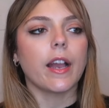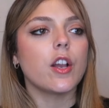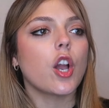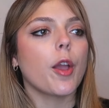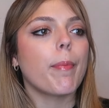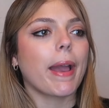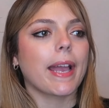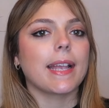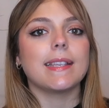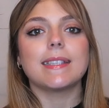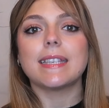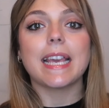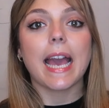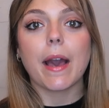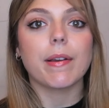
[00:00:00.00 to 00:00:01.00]
I can go back and
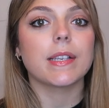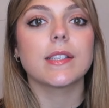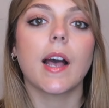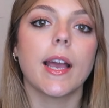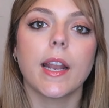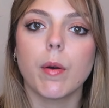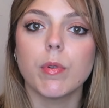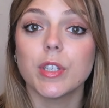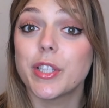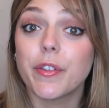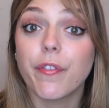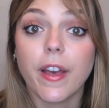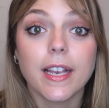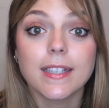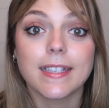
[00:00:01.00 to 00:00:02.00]
see how excited I was
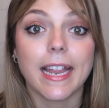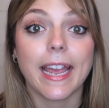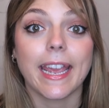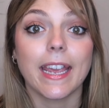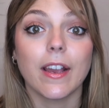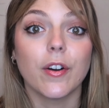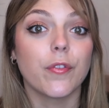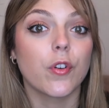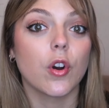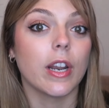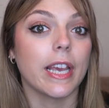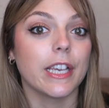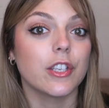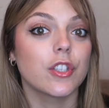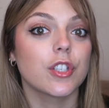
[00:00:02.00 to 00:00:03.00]
the first day of
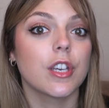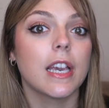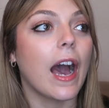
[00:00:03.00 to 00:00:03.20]
college,